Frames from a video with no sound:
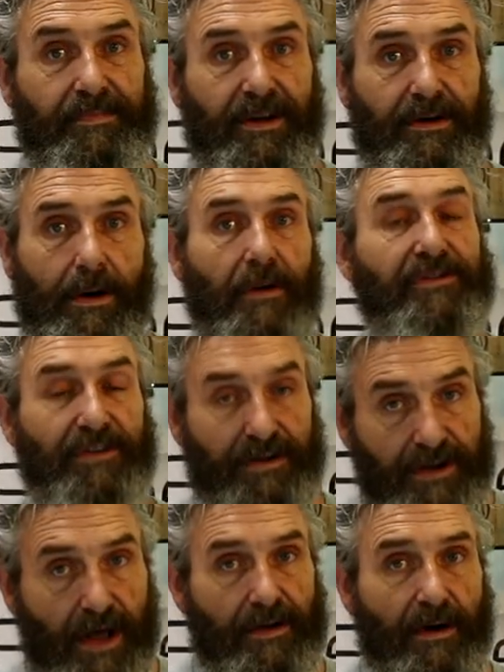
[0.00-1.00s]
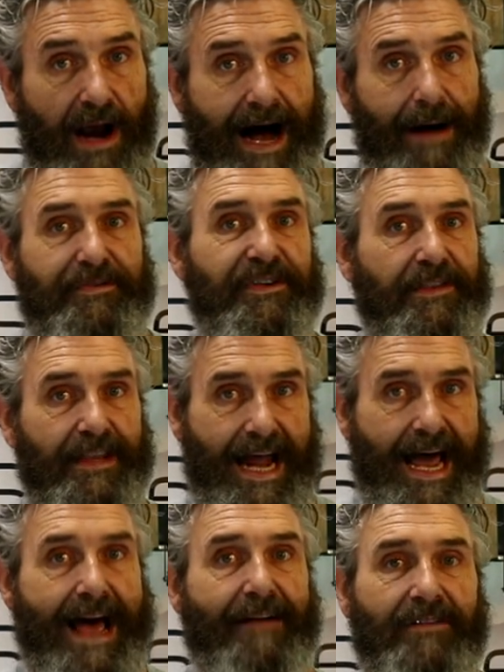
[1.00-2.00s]
You know, it's another option that
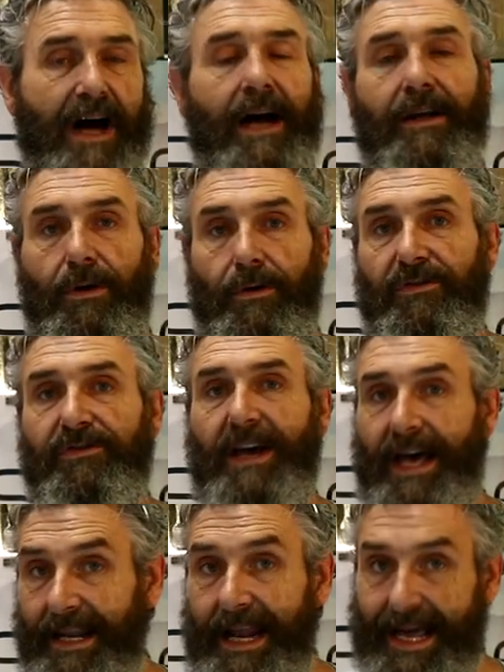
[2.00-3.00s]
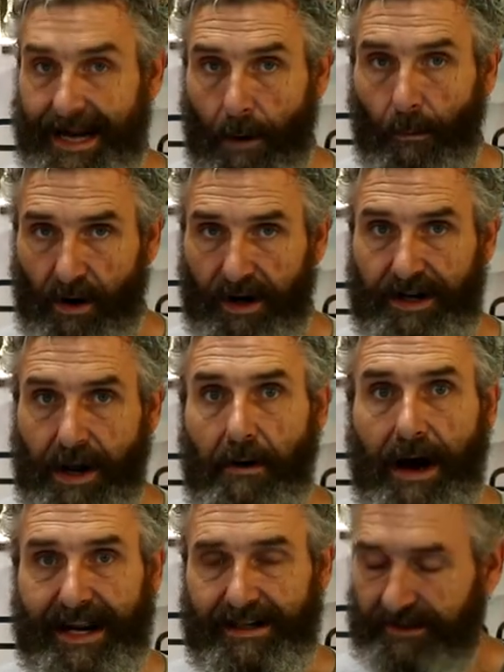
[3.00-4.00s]
I have not used yet and I want to know
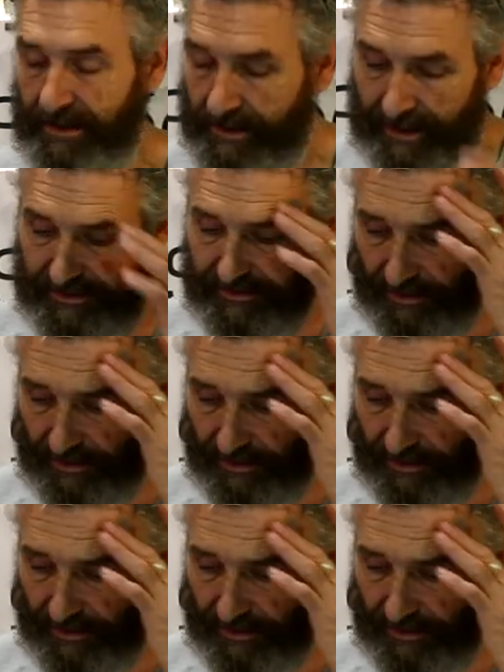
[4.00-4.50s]
how to do it.